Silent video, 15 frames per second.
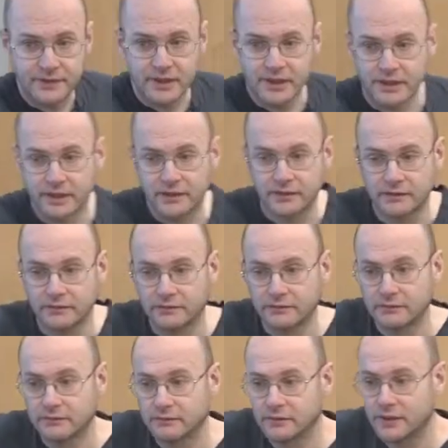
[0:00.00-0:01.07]
like.
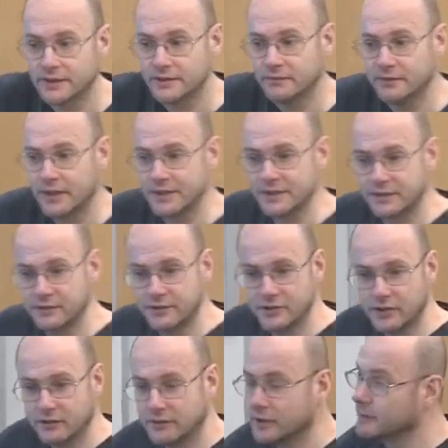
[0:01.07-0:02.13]
That's, that's the
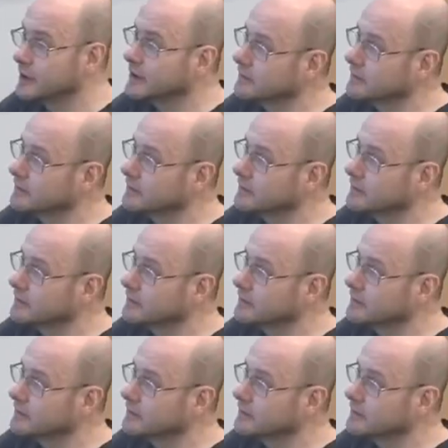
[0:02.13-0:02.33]
control limit.